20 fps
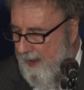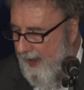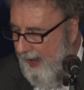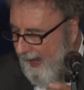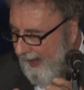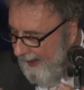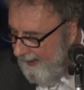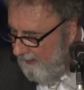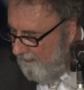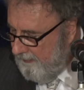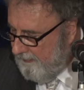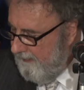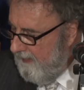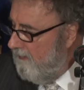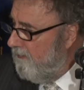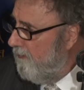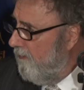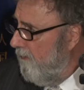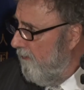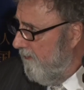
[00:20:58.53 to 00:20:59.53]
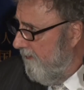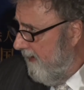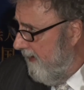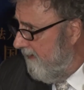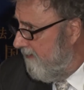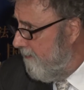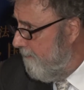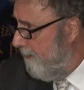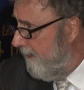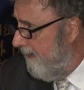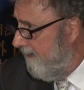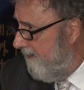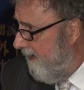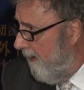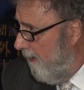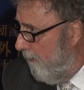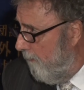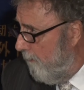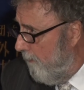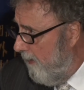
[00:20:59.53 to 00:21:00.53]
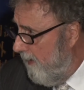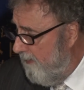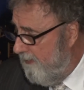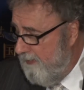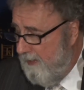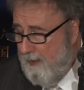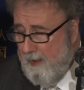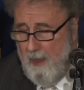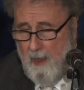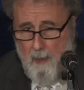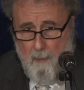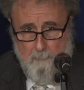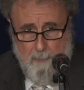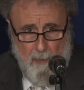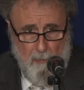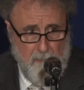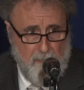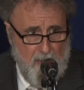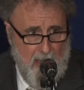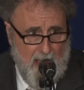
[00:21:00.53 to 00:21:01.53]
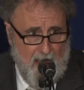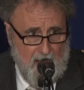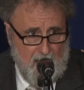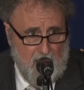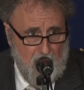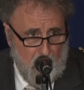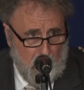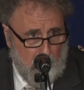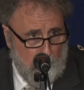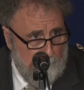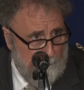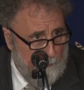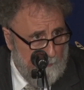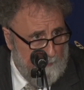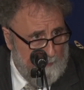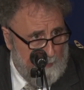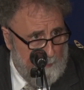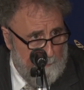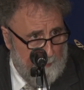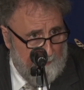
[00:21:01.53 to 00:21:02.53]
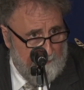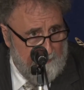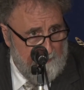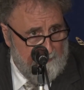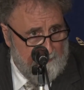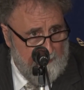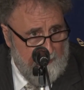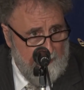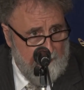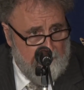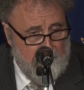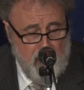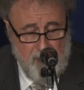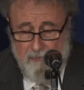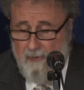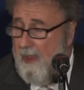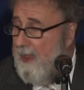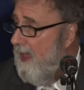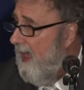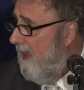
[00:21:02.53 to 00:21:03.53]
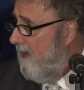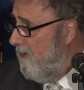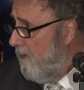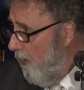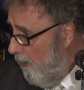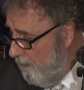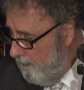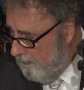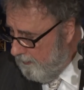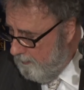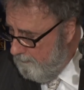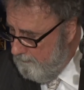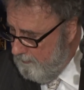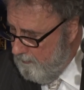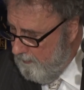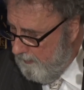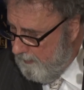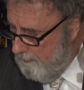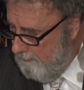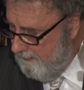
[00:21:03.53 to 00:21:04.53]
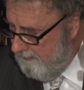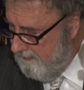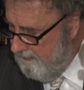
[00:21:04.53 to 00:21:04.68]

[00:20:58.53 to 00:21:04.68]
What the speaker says: Health issues need to be dealt with, both communicable diseases and non-communicable